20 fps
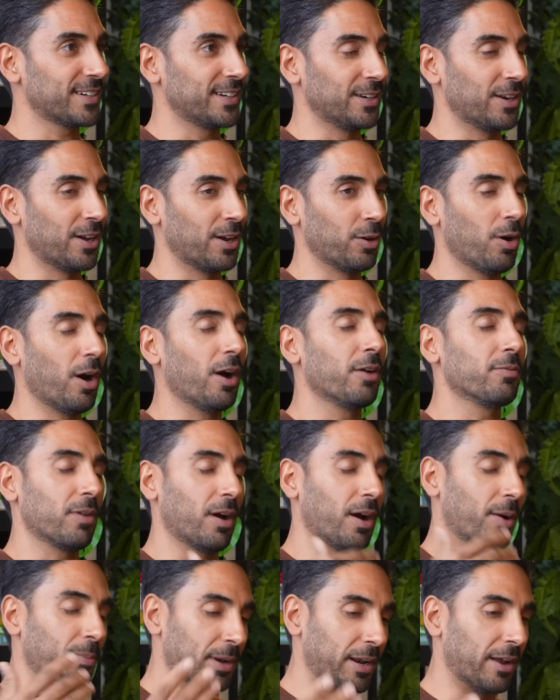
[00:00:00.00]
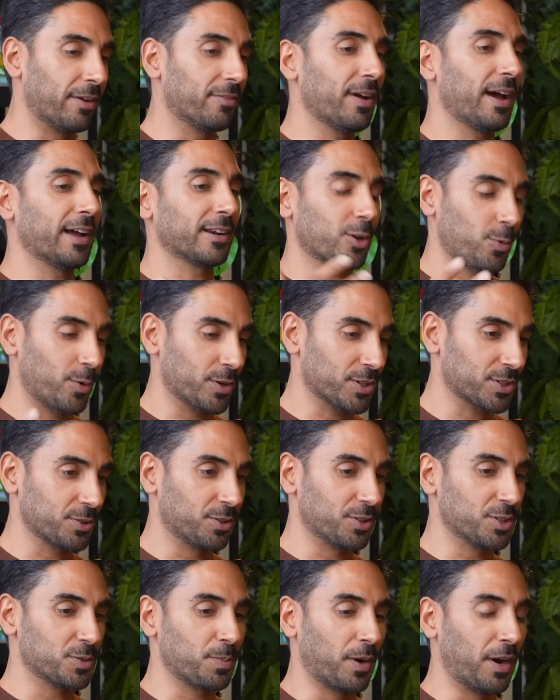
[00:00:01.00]
You know, I, I mean, I've had
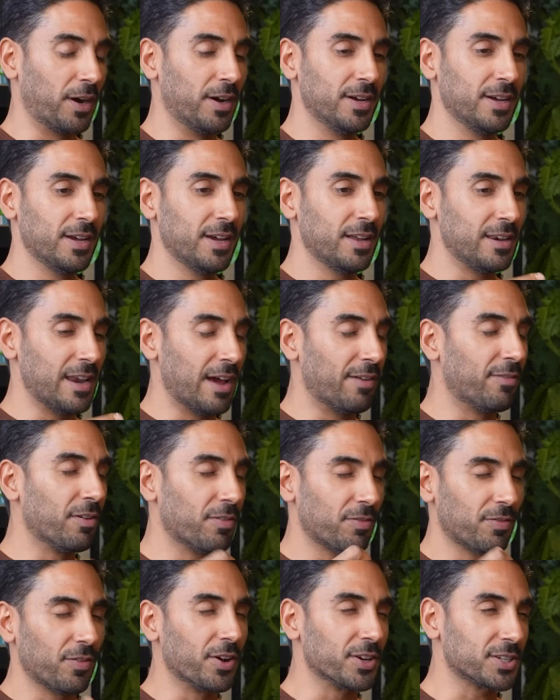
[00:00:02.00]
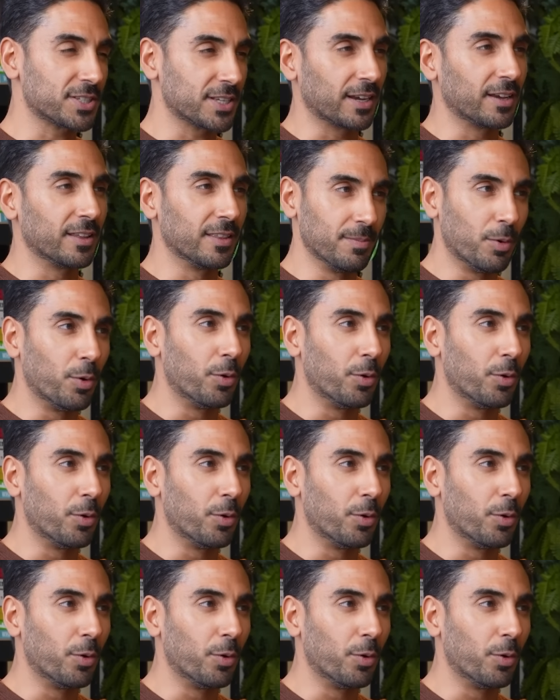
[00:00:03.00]
croissants, but never first thing in the